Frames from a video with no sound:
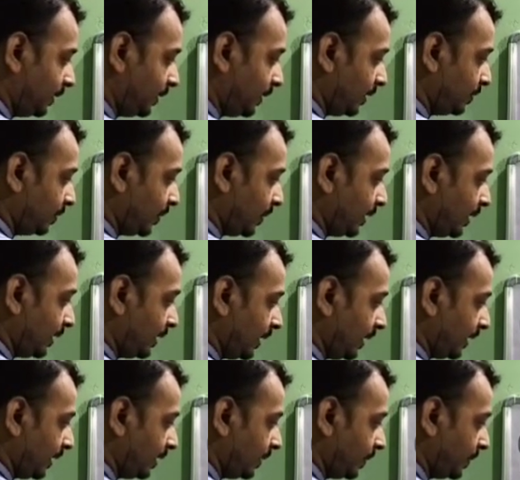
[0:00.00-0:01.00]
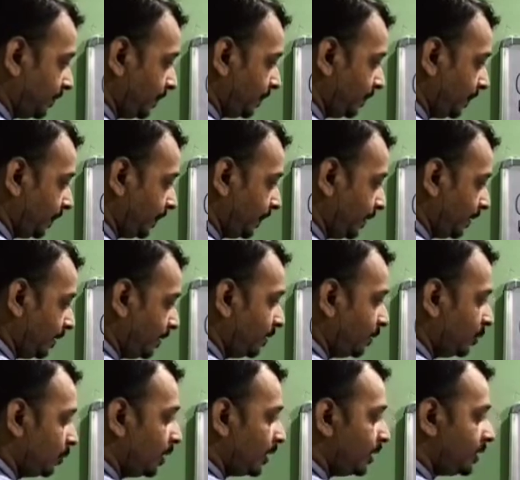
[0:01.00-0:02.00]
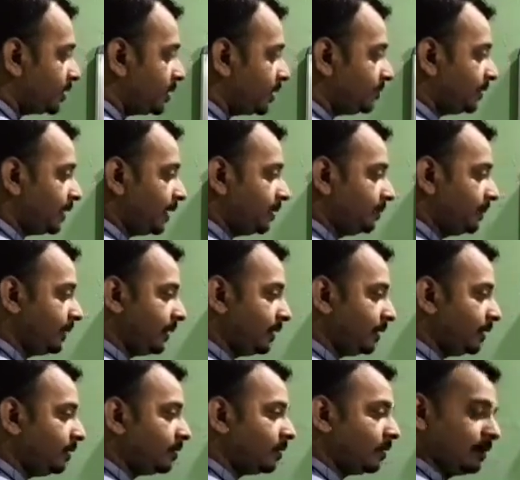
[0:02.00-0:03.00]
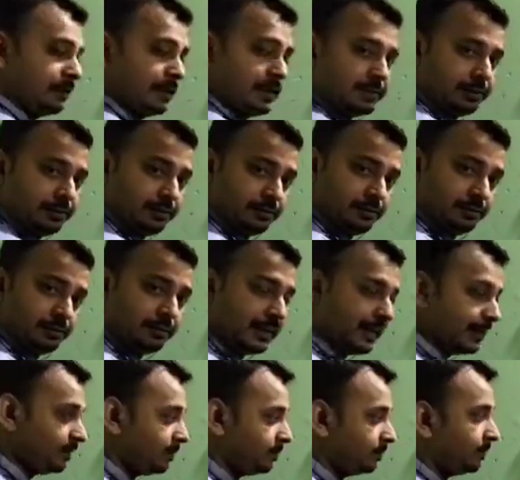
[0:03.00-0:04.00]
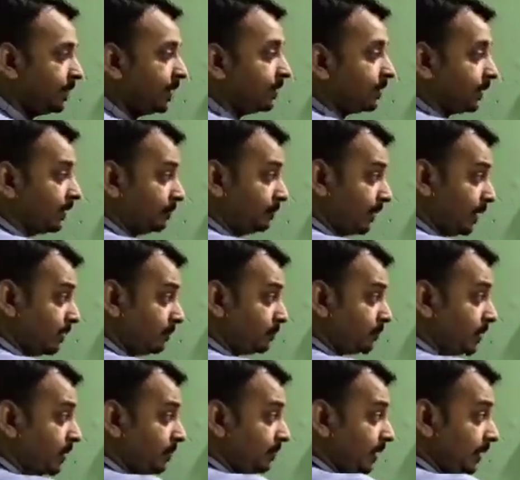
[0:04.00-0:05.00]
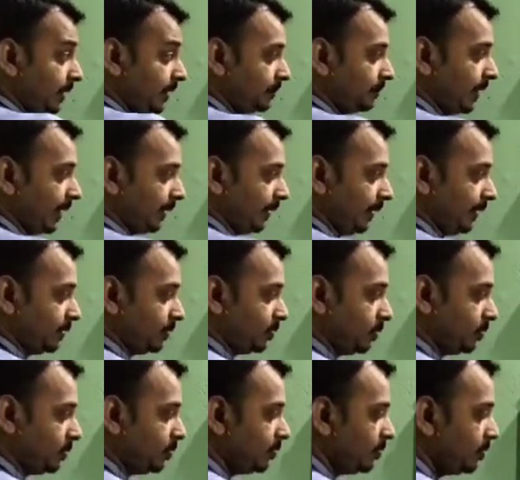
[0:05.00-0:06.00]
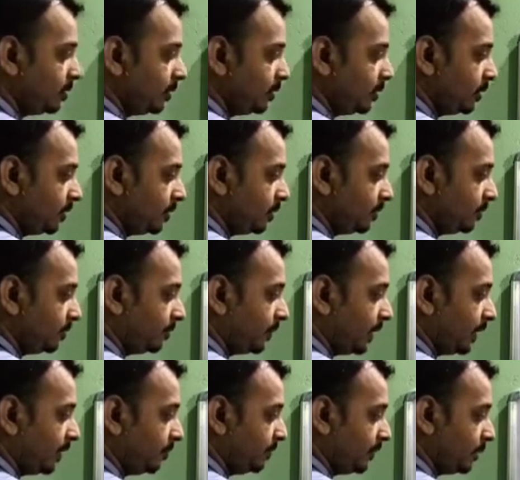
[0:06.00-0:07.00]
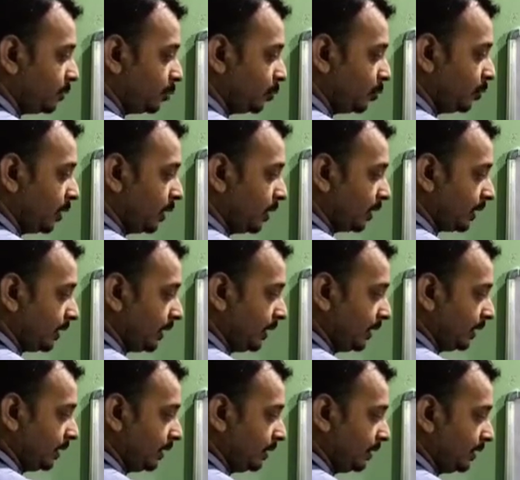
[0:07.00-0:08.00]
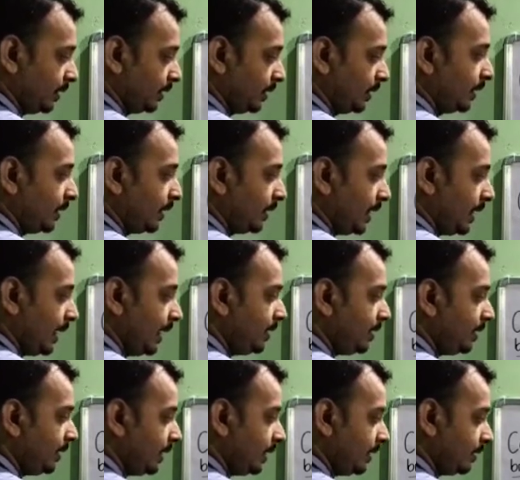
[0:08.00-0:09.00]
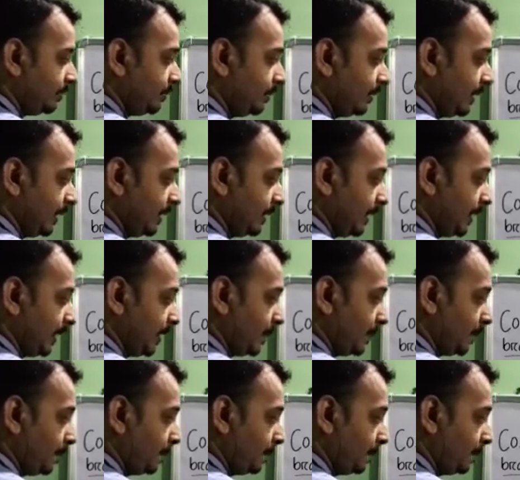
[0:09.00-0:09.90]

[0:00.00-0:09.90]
Tamanna. What is the verb here? Always you know that the verbs given in brackets. So verb is walk here, and every day.